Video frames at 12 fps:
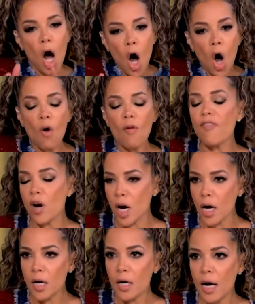over
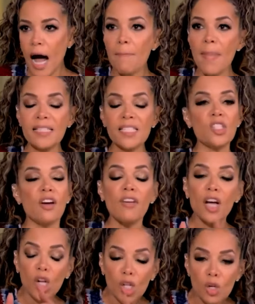a message of
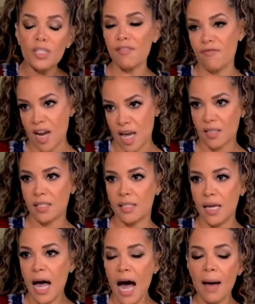inclusiveness,
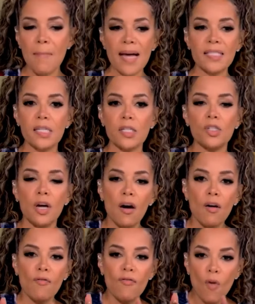a message
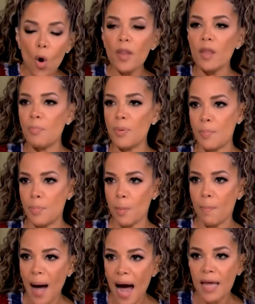for the
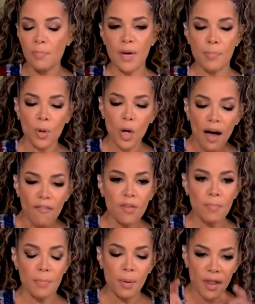people, by the people, of
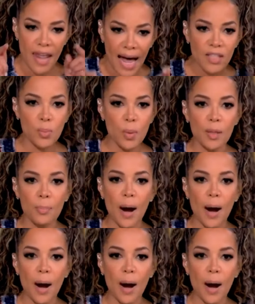the people? That is what the